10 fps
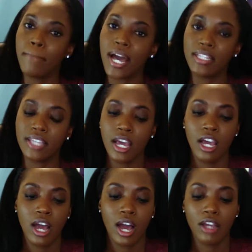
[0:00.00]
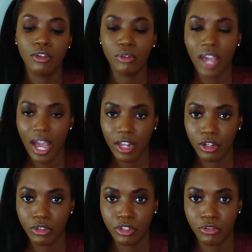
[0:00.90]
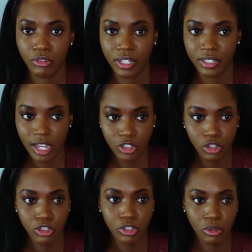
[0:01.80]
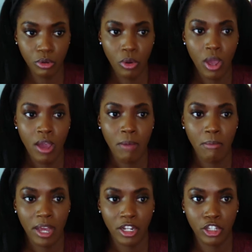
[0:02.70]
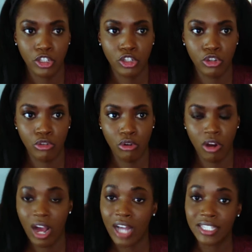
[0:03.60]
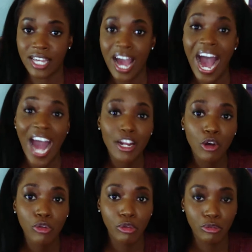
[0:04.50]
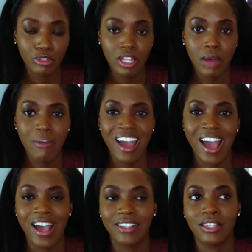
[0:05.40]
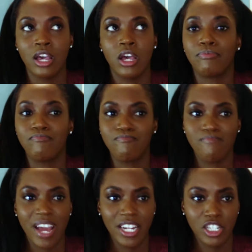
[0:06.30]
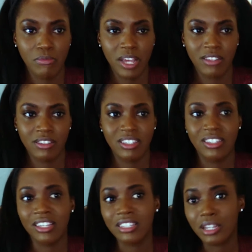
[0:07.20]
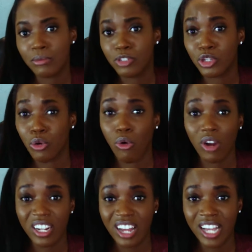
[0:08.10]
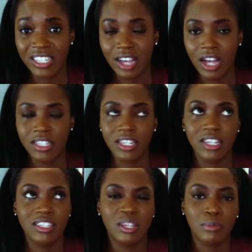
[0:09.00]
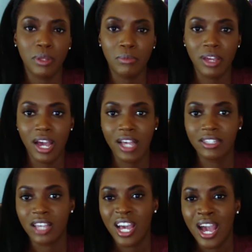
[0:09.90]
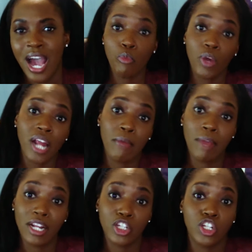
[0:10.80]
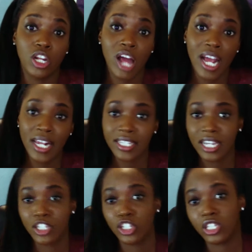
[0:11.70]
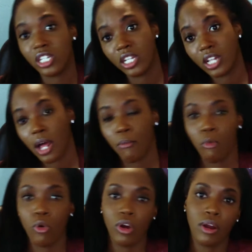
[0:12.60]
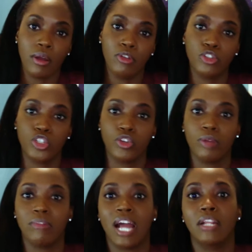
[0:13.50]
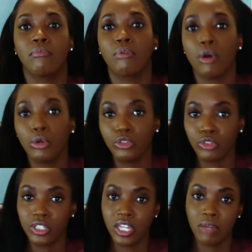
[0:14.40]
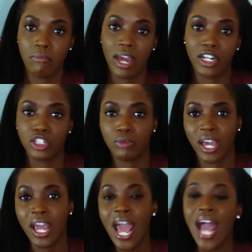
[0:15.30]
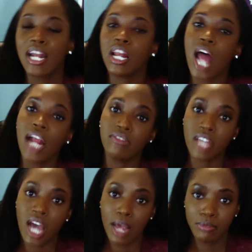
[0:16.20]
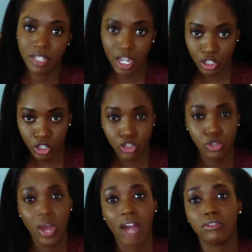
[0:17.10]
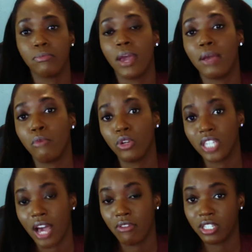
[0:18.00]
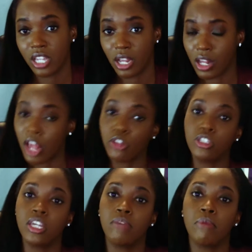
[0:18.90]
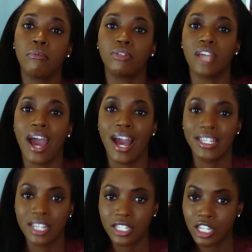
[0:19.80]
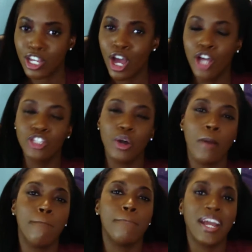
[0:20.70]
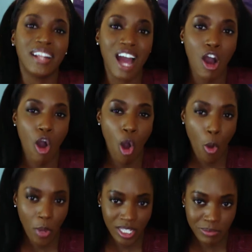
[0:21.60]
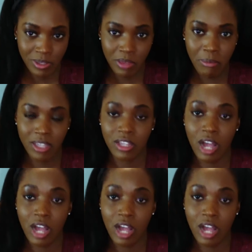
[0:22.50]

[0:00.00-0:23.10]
But you can use a free scheduler to manage your content. I don't use them as management systems to organize content simply because when I manage clients, I just need a more streamlined approach for team management. And a lot of times schedulers, you have to pay more to have another team member to access it. So it may not always be the best